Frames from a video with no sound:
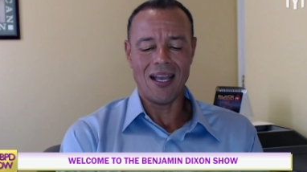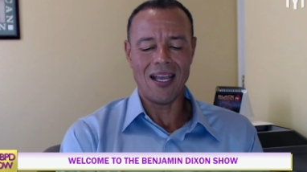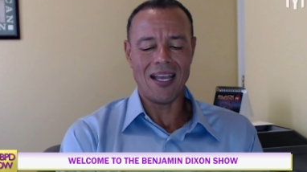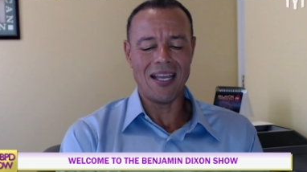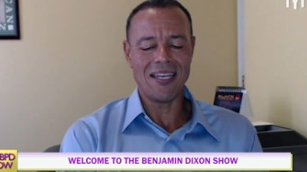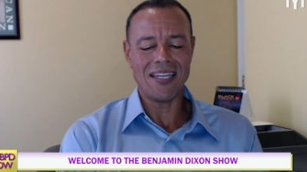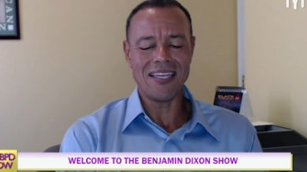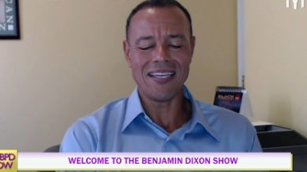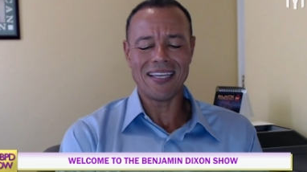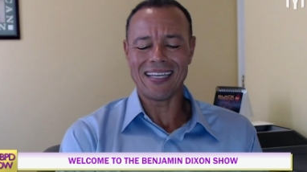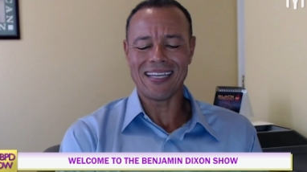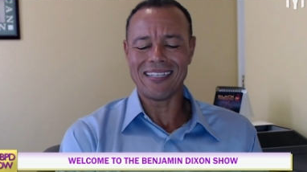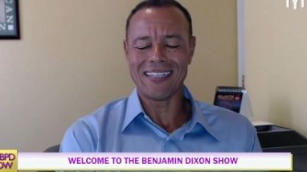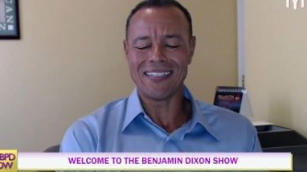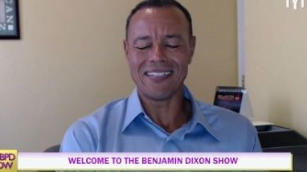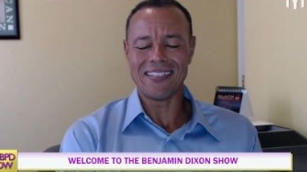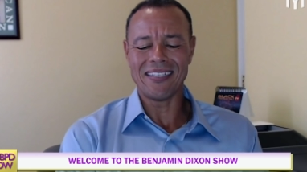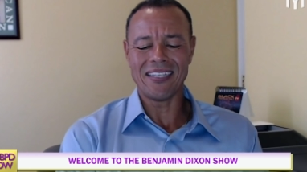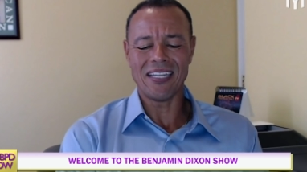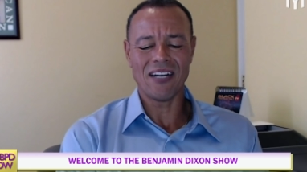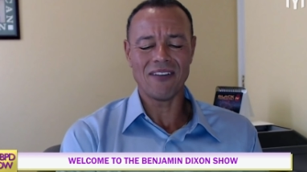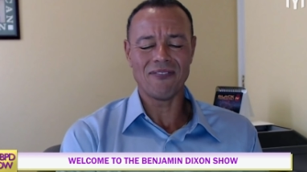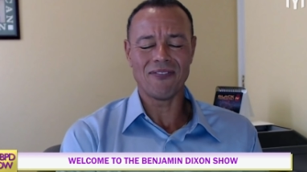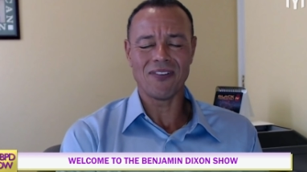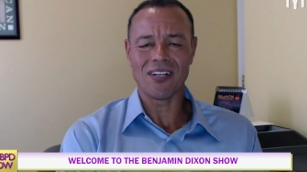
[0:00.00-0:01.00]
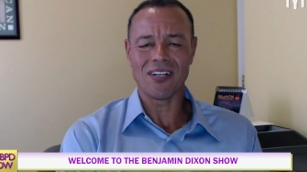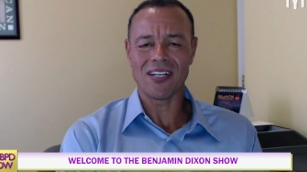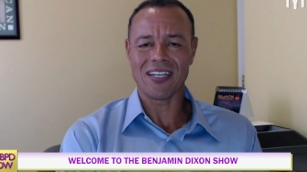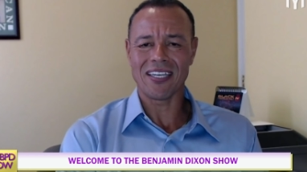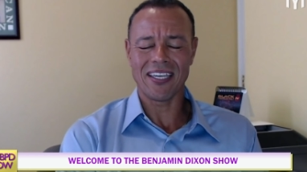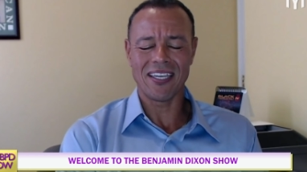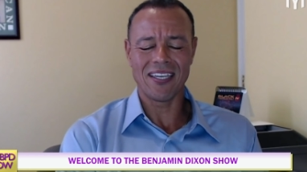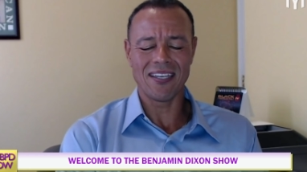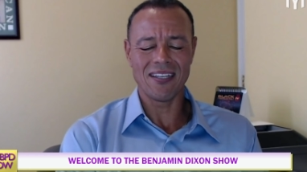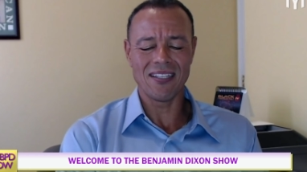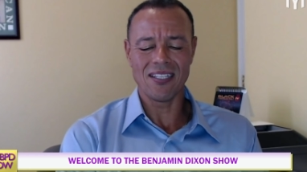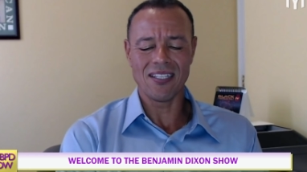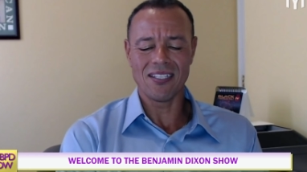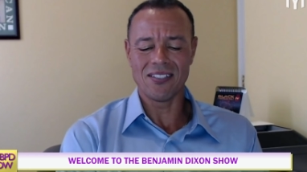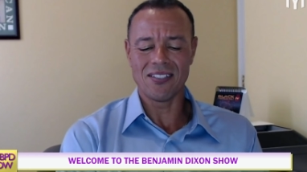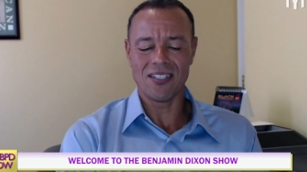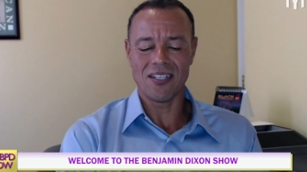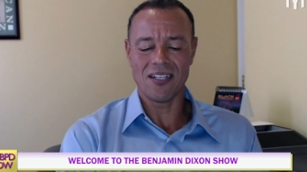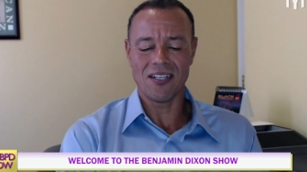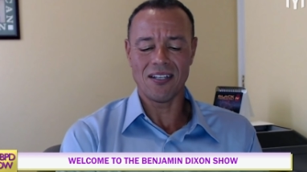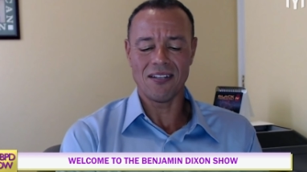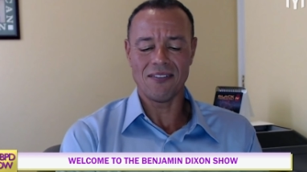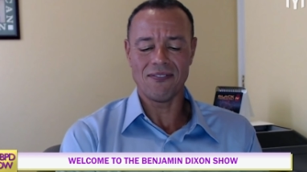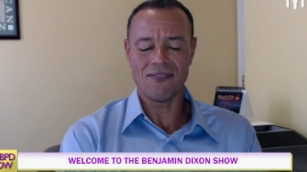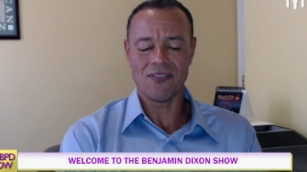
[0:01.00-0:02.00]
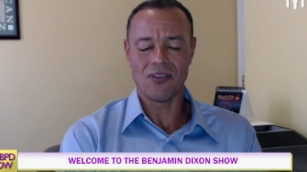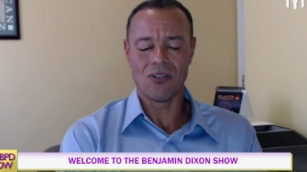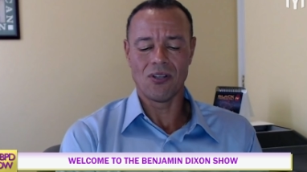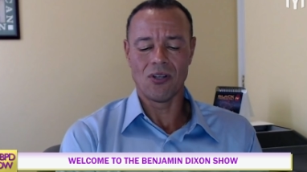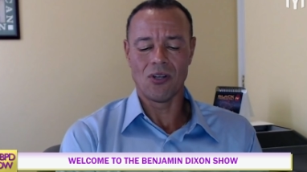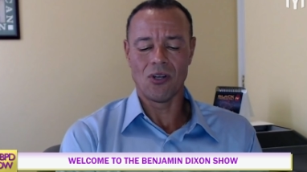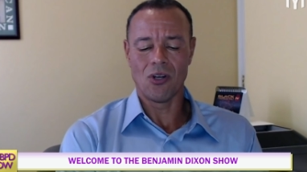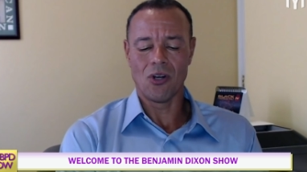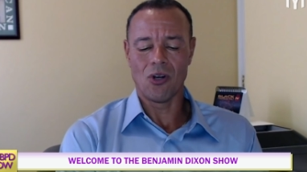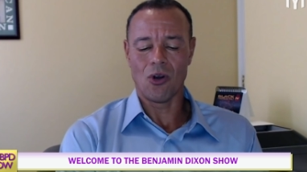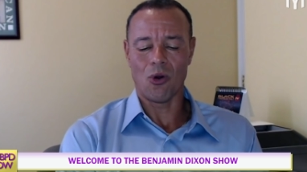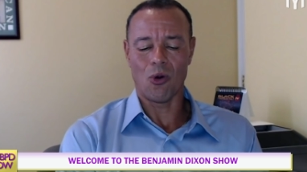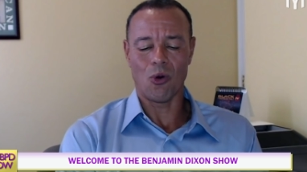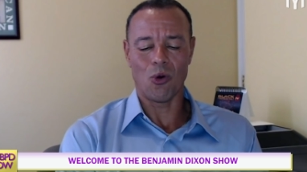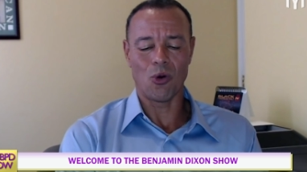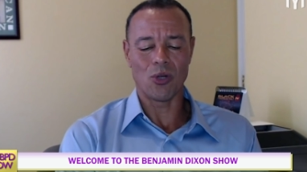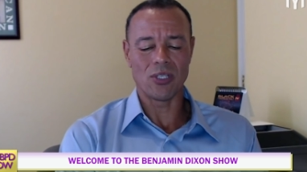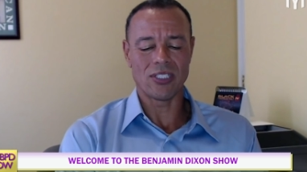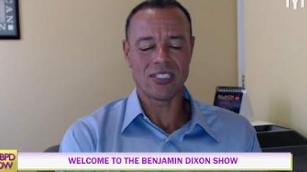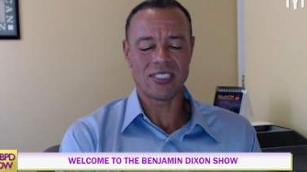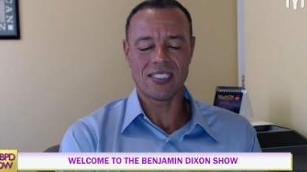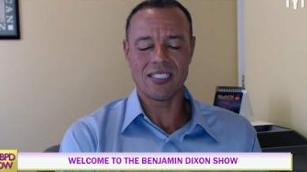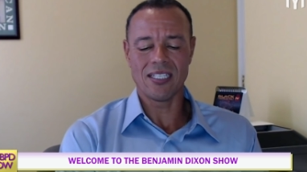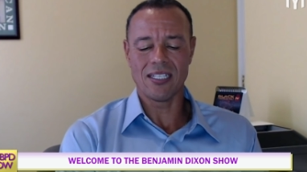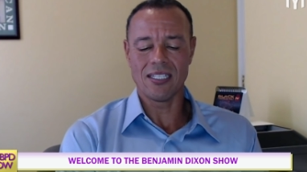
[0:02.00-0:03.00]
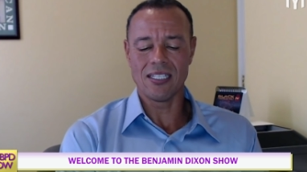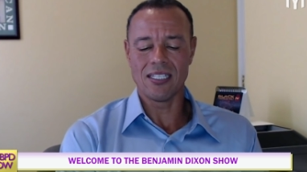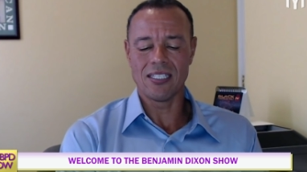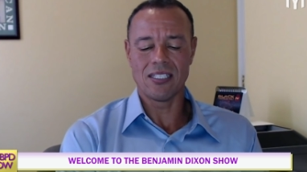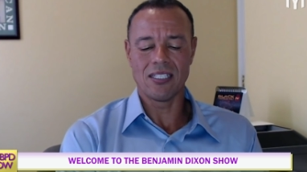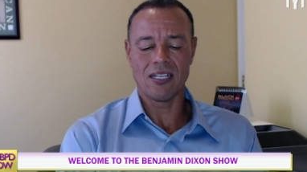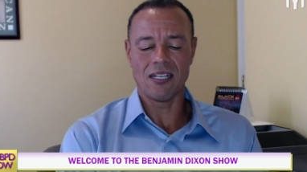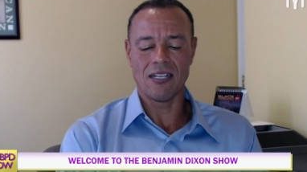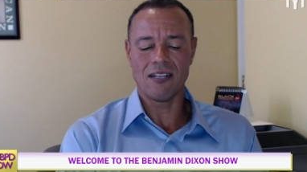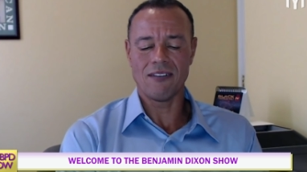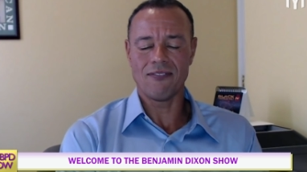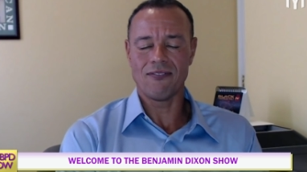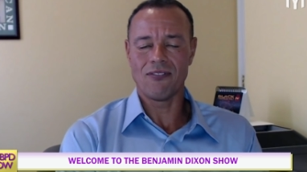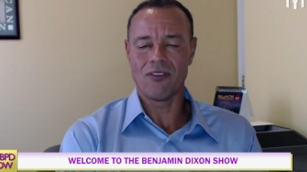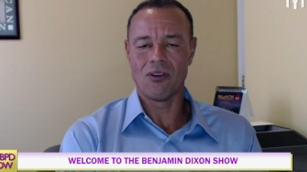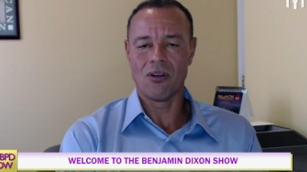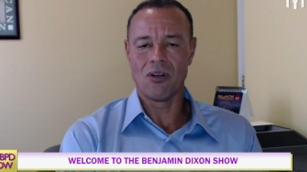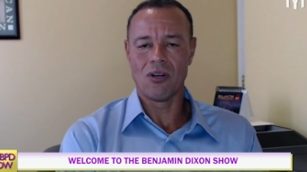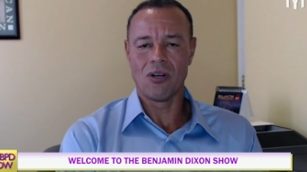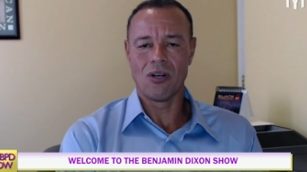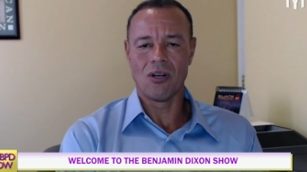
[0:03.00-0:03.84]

And he can never kill enough or steal enough